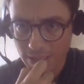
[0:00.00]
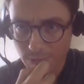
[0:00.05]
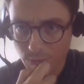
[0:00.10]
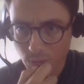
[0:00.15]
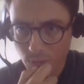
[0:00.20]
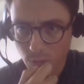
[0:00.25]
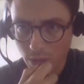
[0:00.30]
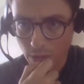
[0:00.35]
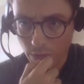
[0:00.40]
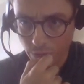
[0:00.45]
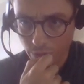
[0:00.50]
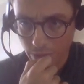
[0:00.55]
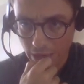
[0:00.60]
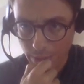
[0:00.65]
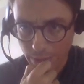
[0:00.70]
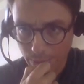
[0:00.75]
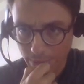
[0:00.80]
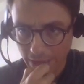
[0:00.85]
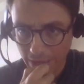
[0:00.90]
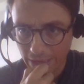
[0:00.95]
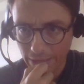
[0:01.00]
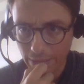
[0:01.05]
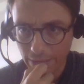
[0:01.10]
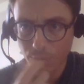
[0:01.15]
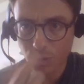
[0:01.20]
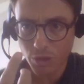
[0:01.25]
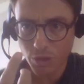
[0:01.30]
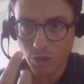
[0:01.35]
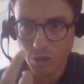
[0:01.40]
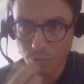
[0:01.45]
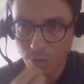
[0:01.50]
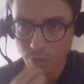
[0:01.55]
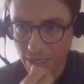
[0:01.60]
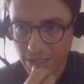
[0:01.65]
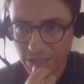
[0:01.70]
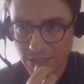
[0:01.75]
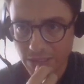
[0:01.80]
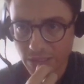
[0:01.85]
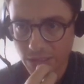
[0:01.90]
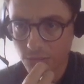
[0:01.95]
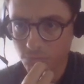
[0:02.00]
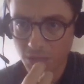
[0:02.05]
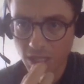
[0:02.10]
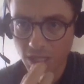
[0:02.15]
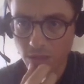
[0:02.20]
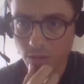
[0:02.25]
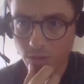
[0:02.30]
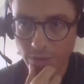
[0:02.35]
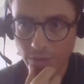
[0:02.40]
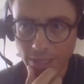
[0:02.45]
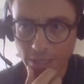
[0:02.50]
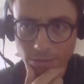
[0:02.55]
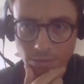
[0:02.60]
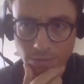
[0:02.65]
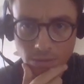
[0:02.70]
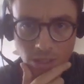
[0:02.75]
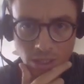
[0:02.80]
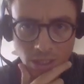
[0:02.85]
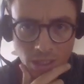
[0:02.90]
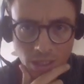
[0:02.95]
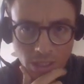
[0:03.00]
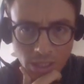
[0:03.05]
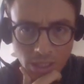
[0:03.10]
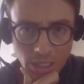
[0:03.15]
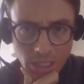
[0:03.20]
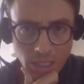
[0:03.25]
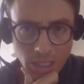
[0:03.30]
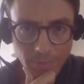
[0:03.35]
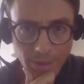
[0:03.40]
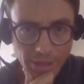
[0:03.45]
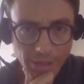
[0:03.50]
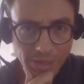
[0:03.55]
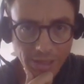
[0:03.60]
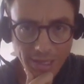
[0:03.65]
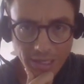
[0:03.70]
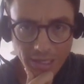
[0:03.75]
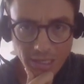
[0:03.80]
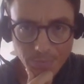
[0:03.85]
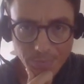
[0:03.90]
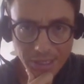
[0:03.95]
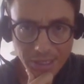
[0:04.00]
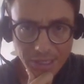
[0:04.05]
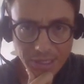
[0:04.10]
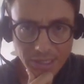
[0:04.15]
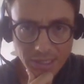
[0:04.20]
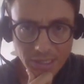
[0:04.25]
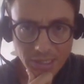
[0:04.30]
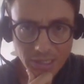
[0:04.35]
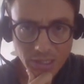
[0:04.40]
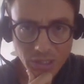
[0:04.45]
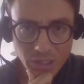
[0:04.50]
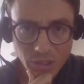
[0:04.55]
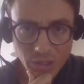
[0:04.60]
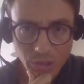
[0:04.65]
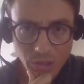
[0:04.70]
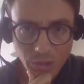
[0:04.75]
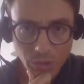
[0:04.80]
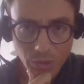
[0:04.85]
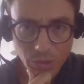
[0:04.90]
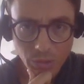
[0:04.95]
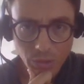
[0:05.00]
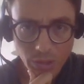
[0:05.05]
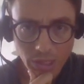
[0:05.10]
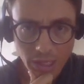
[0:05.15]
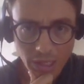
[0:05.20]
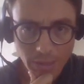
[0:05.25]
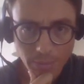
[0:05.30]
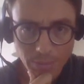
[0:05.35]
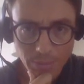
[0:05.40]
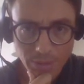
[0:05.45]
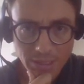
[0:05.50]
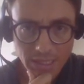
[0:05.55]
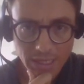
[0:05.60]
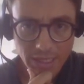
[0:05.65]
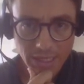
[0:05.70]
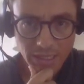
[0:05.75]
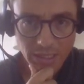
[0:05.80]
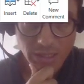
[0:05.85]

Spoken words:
12 divided by purchase price. That looks fine. Monthly expenses, so 9%